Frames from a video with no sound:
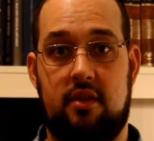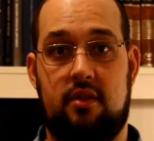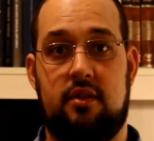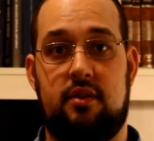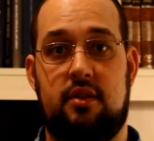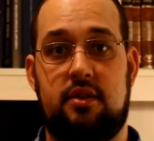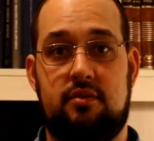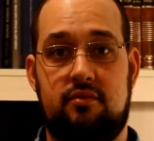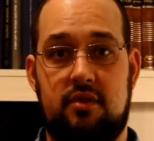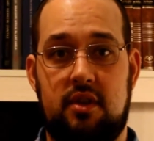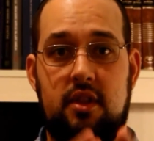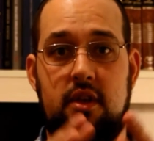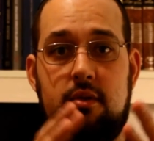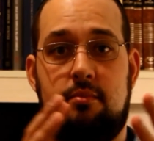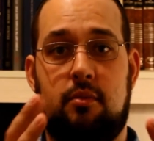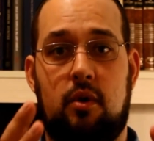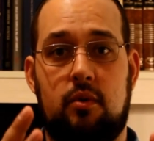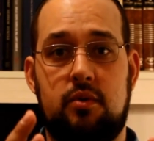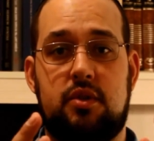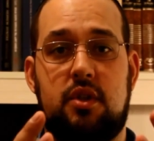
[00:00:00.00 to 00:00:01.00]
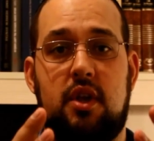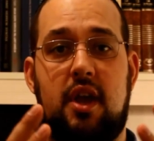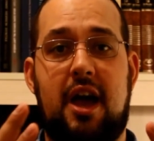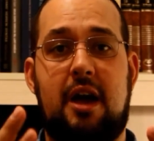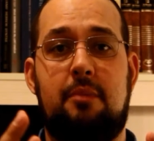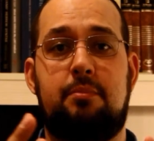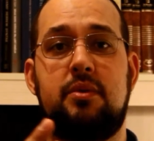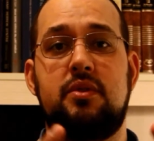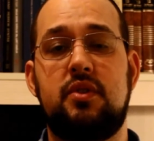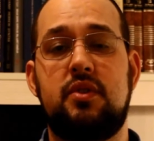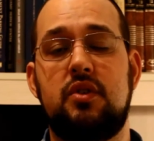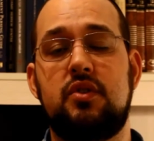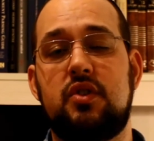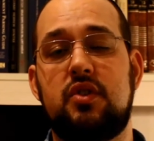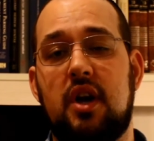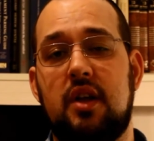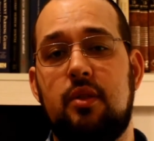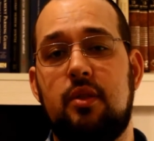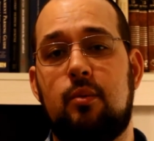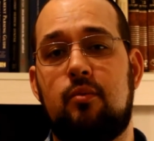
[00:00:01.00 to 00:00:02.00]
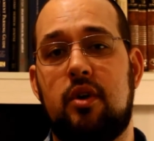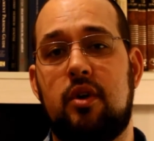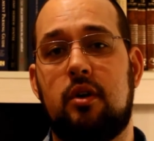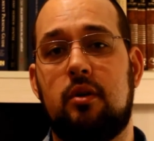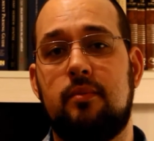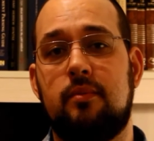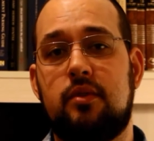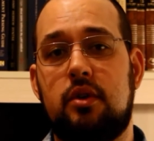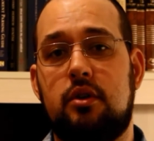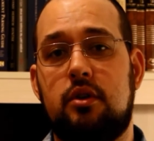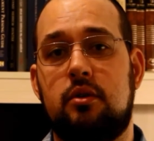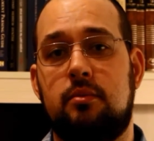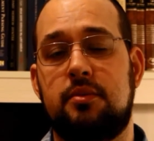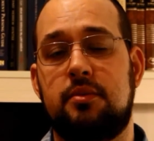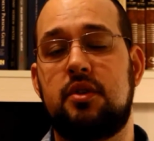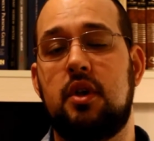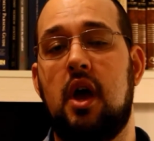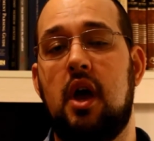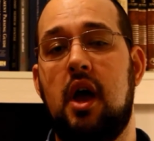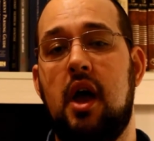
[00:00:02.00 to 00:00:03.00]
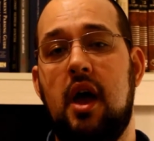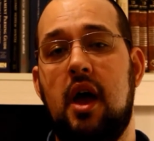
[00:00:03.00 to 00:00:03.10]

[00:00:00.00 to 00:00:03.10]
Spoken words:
This really mostly happens inside the realm of terms.